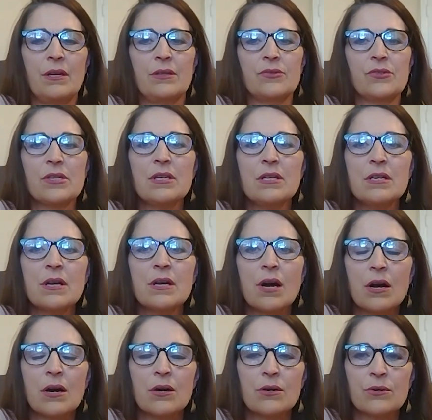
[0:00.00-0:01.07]
and
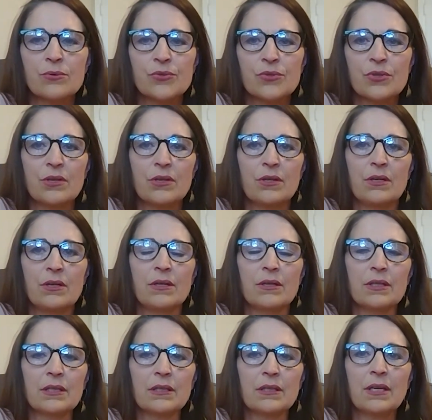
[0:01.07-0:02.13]
CEOs
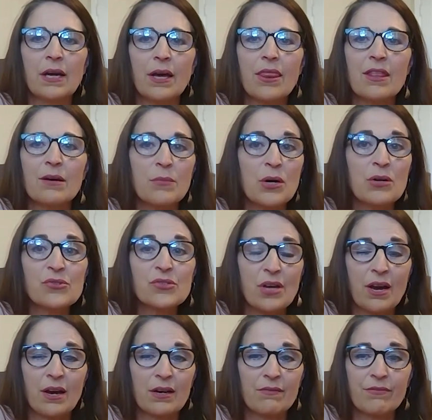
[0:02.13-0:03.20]
get the most
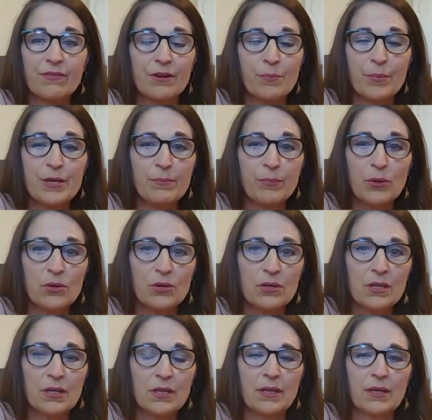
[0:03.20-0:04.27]
out of their
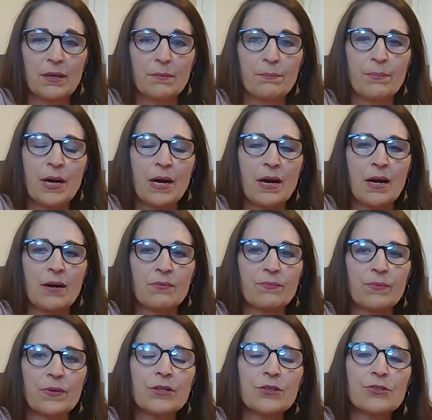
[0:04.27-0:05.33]
people by
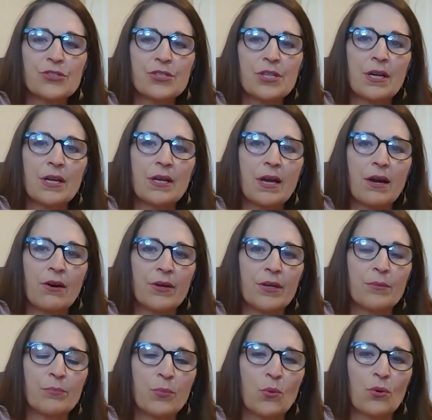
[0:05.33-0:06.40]
understanding
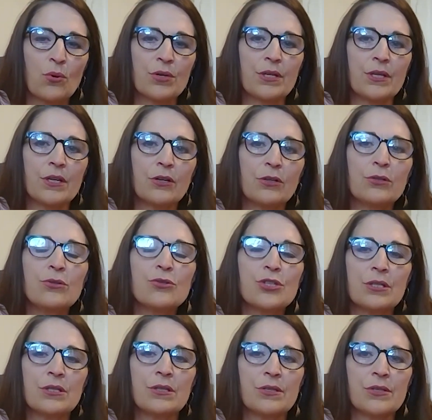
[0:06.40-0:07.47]
how important
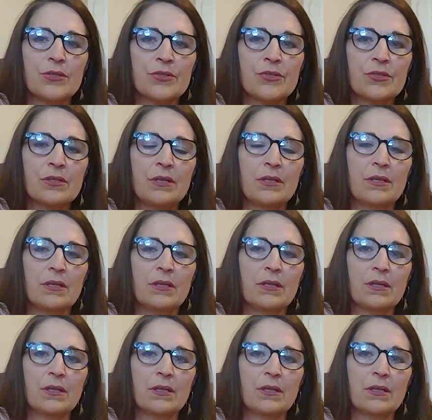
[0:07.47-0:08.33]
inclusion is